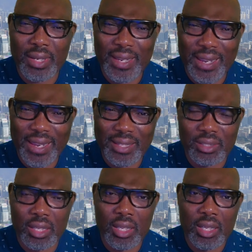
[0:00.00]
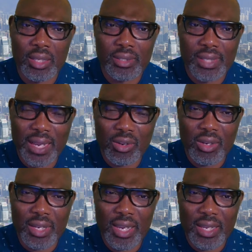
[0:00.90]
Kings
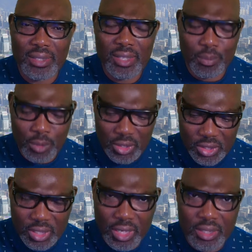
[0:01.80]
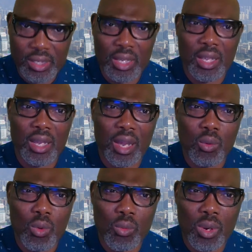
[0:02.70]
Second Kings chapter 6.
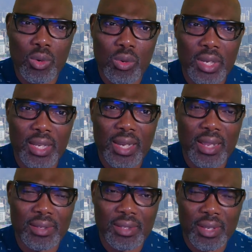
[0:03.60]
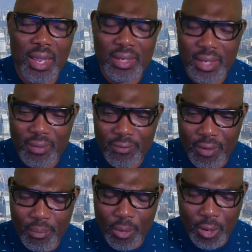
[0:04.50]
Uh, we were looking at, at it
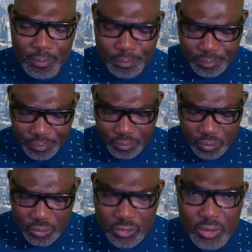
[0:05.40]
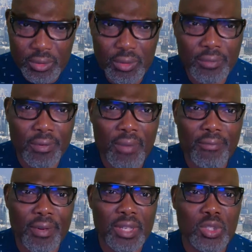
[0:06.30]
from, uh, from
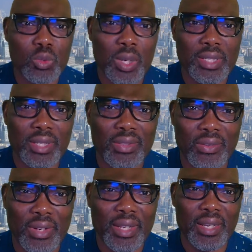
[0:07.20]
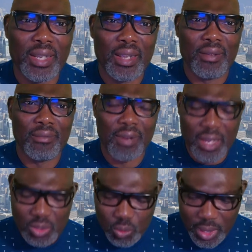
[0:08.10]
verse 23,
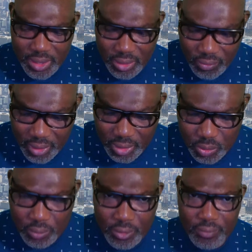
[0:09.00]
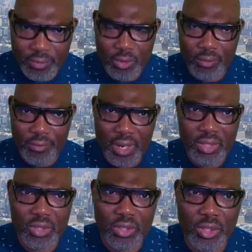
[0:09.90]
verse 23 to, to
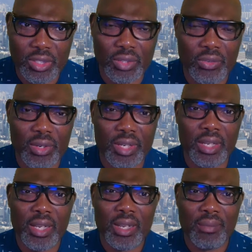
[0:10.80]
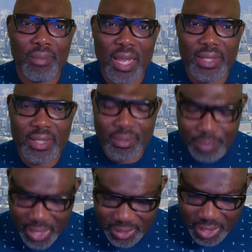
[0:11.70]
verse 33. But,
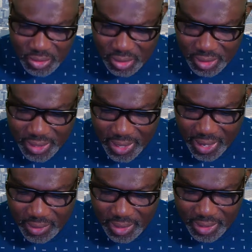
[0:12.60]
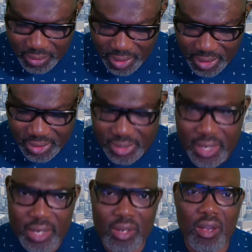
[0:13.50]
but yesterday, I really, really
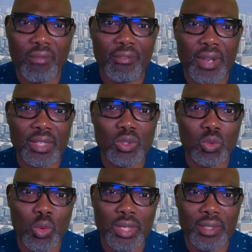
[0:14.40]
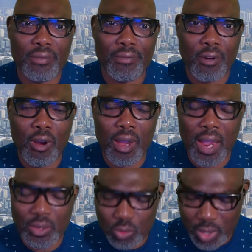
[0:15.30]
stayed on verse 24
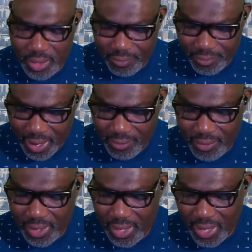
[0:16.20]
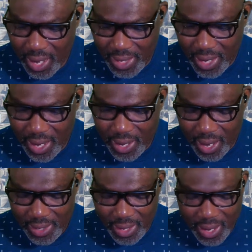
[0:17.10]
and 25, and
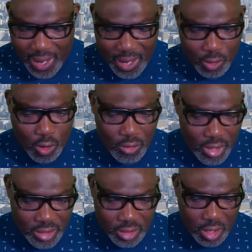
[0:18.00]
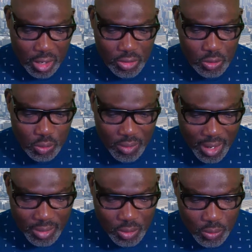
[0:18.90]
I, and I encourage us to, re-
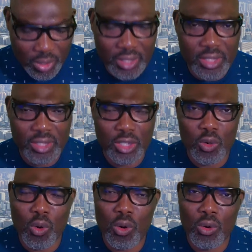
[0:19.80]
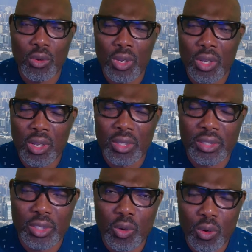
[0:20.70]
to read the whole,
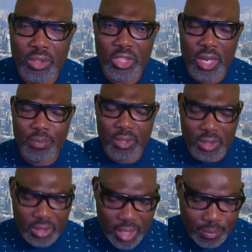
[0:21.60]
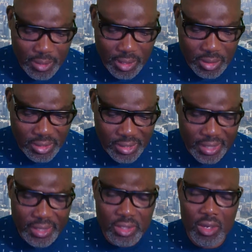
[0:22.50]
the whole chapter, chapter
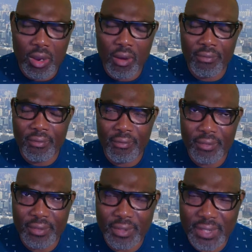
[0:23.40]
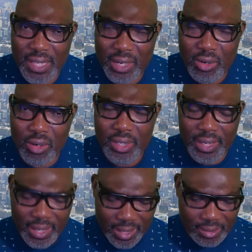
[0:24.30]
6 of Second
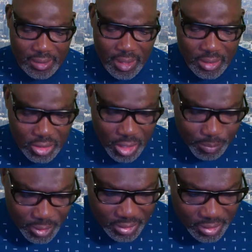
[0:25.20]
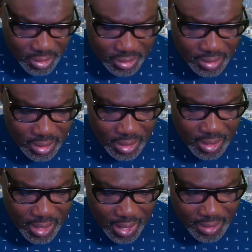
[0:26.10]
Kings, chapter 6.
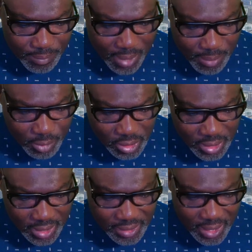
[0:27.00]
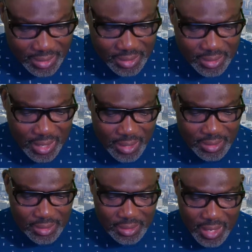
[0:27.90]
And the Bible says that
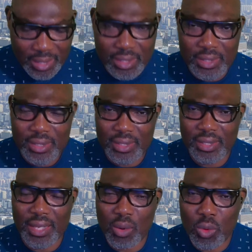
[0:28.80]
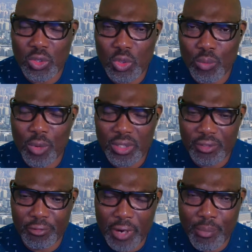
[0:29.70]
that that there was so much
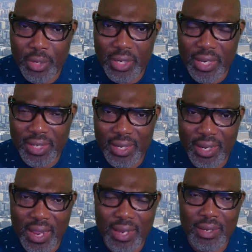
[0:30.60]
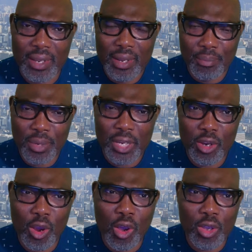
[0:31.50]
famine in the land
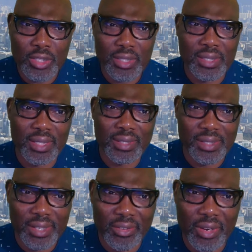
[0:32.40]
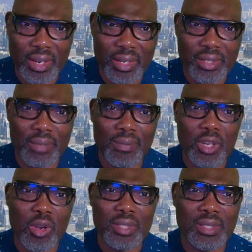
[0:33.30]
because the Syria, the,
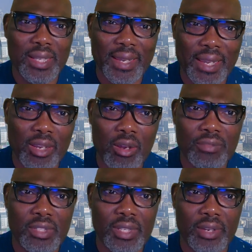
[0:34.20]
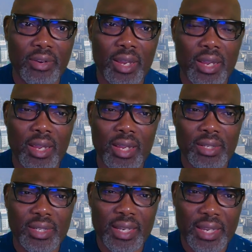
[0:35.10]
because the king of Syria,
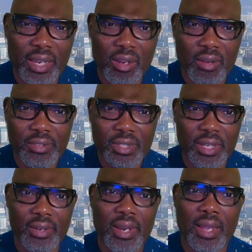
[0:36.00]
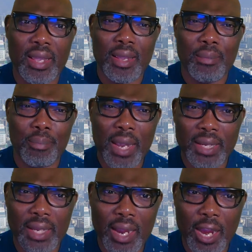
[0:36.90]
the king of Syria,
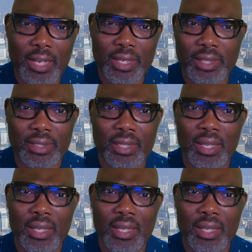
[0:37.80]
Ben Hadad,